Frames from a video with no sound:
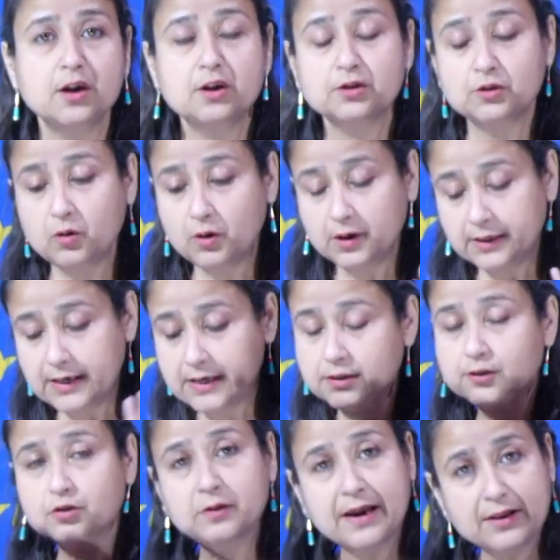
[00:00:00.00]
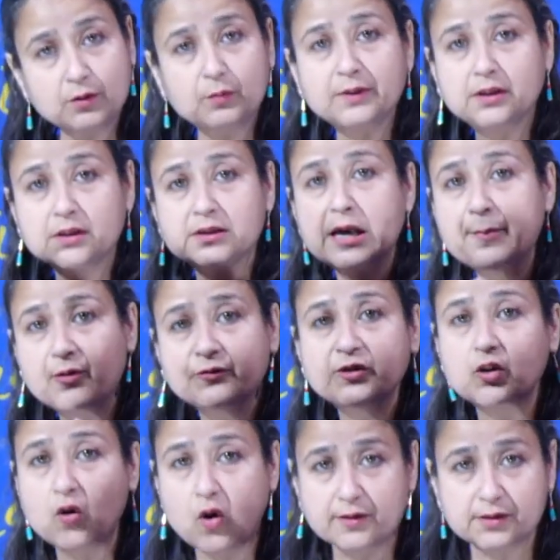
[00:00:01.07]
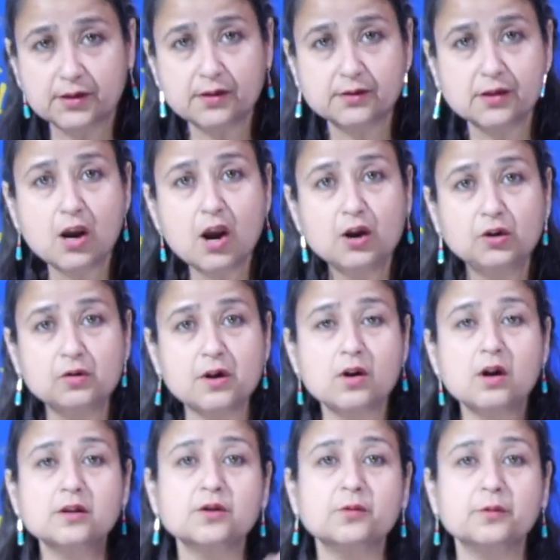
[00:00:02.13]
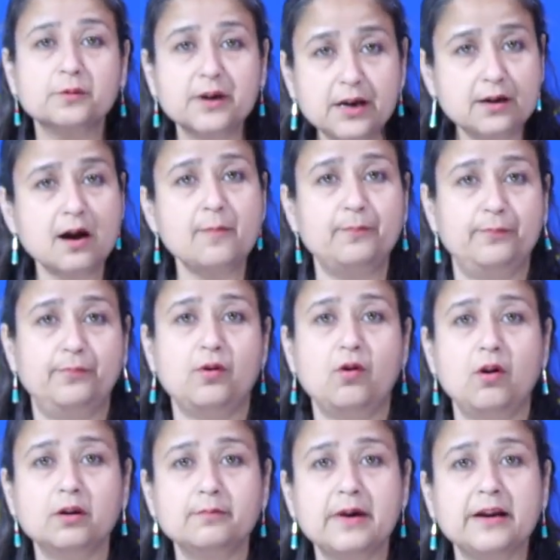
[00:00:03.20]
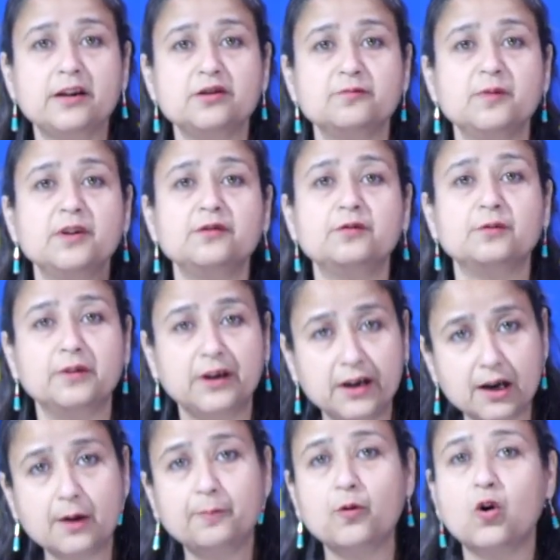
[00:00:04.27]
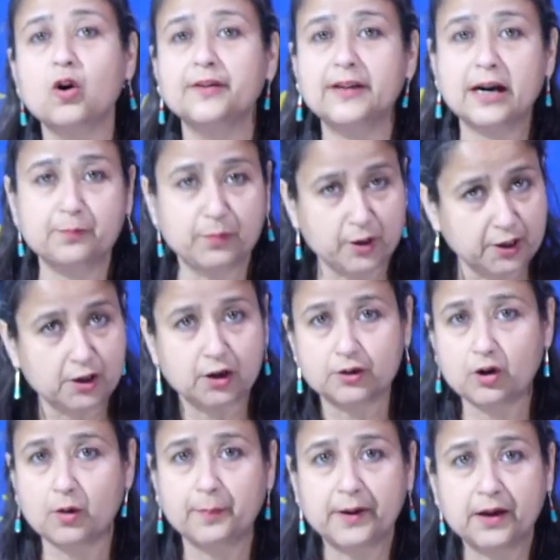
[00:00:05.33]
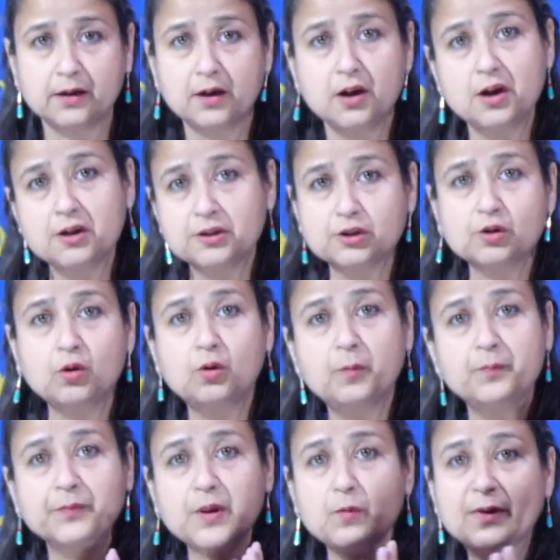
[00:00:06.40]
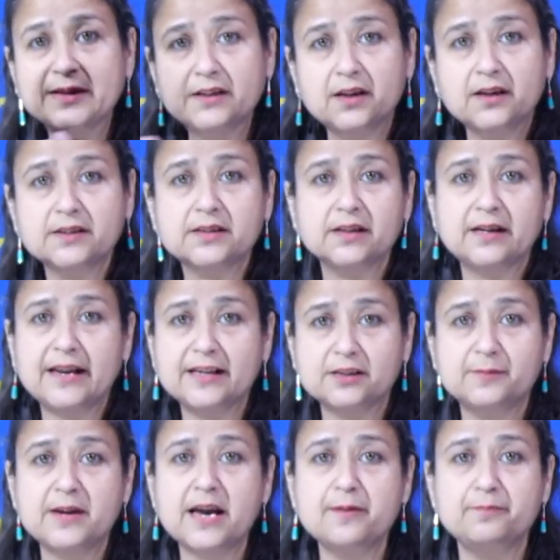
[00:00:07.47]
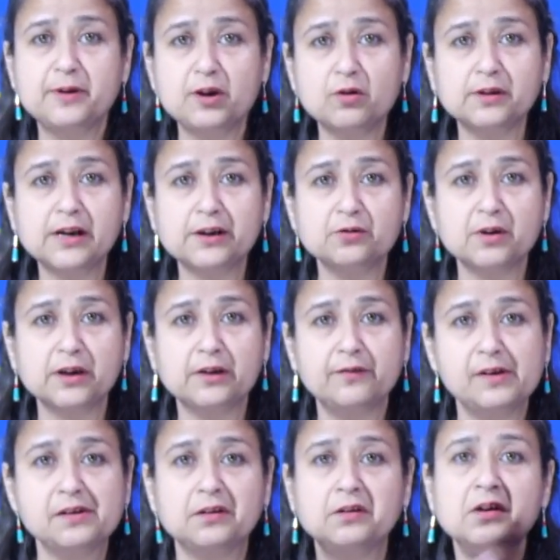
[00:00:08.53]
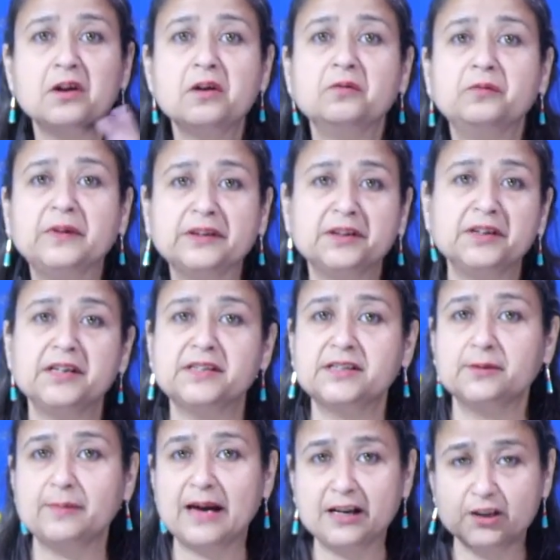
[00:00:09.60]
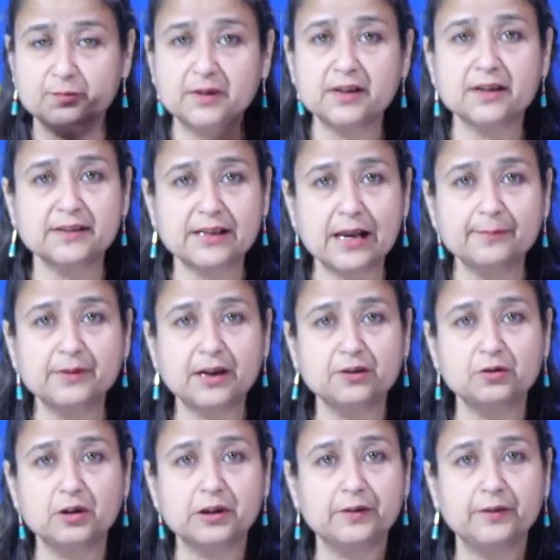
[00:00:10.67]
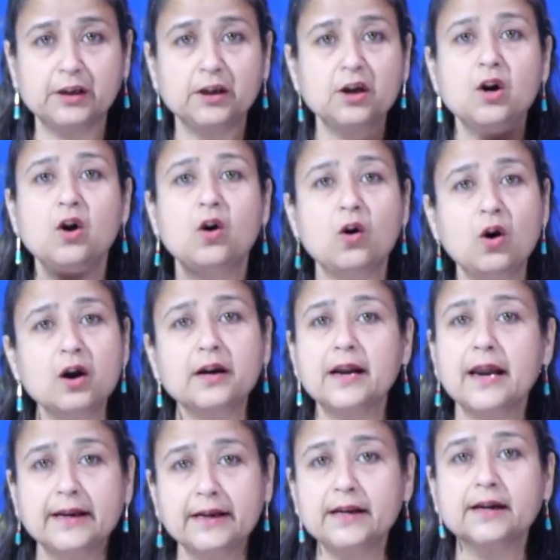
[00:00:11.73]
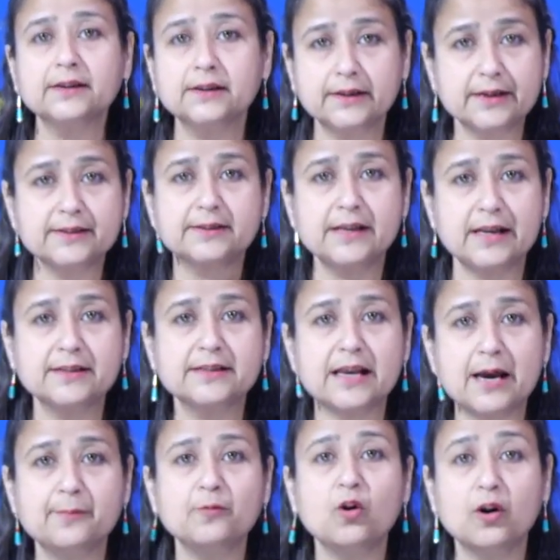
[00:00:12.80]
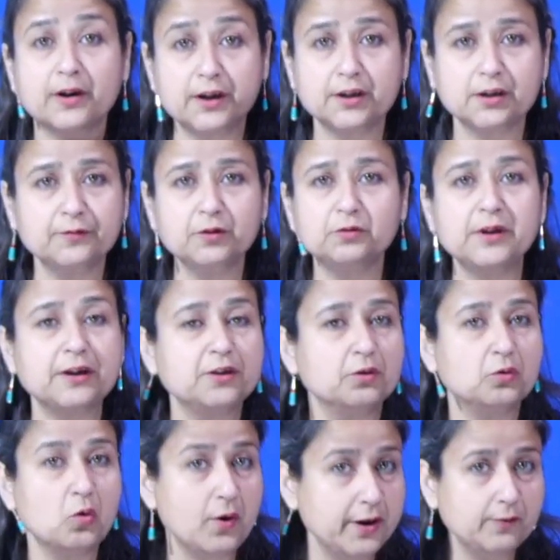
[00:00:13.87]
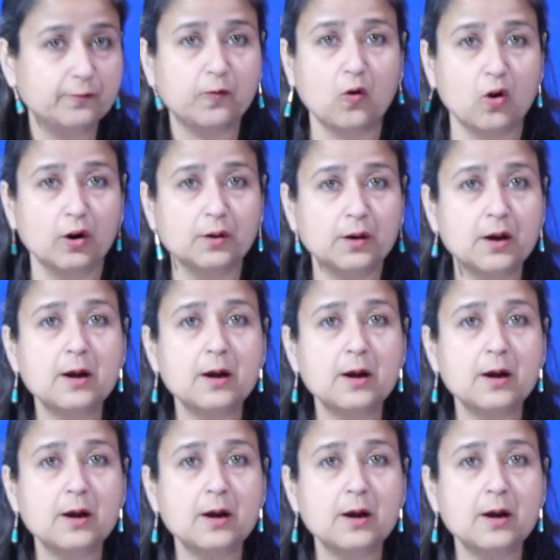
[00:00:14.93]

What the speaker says: So yes, together with the sum of the courses, you can also read up on management, read up on that particular topic. So whether it's an SBI PO that you are giving, whether it's a management exam that you are giving, or any other exam or interview that you're going for,